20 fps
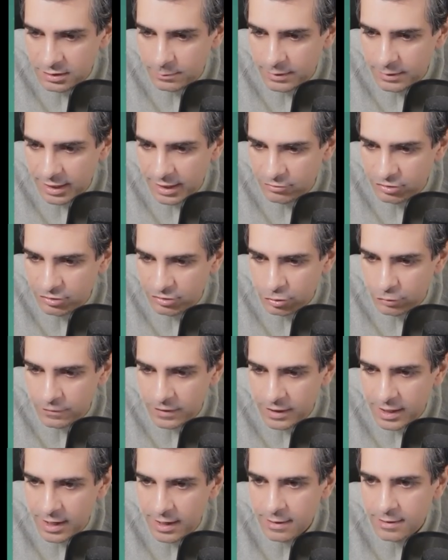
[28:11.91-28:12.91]
email address
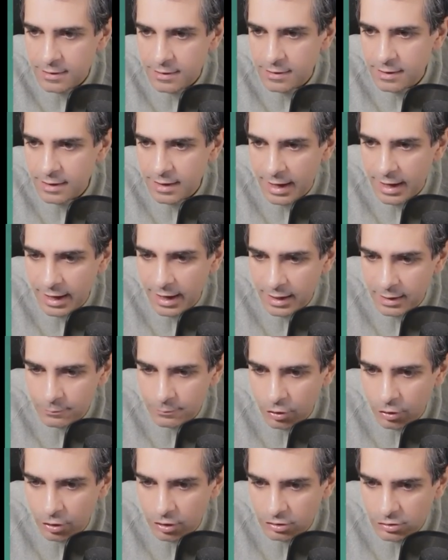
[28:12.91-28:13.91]
over here, and
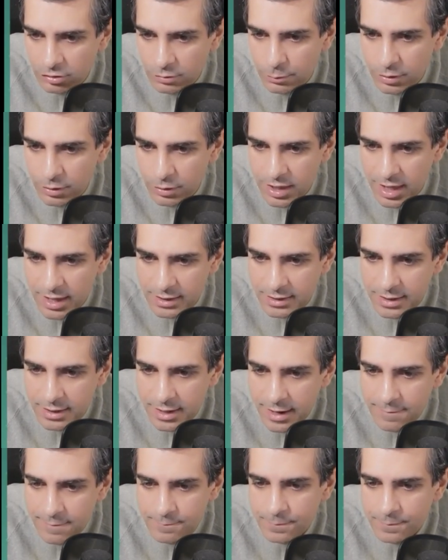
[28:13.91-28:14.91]
I'm going to put that in
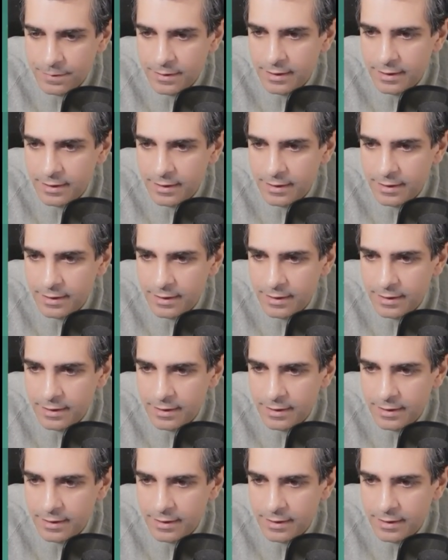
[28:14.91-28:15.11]
here.